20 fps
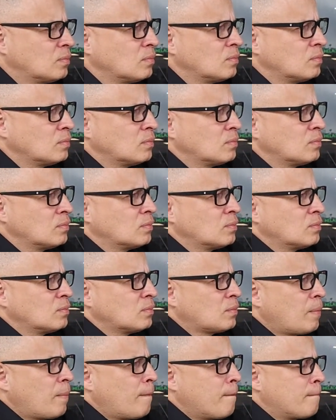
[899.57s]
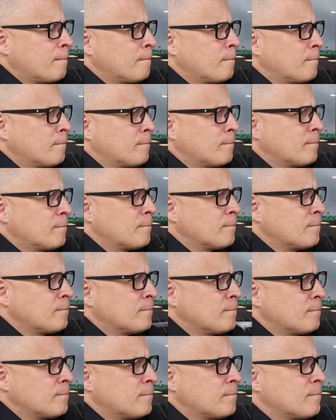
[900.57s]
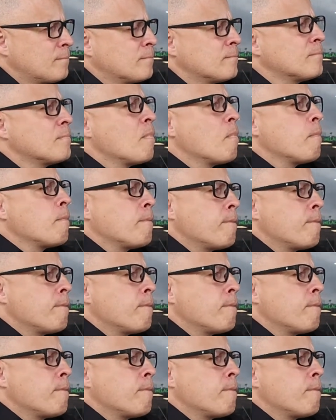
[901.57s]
(silent)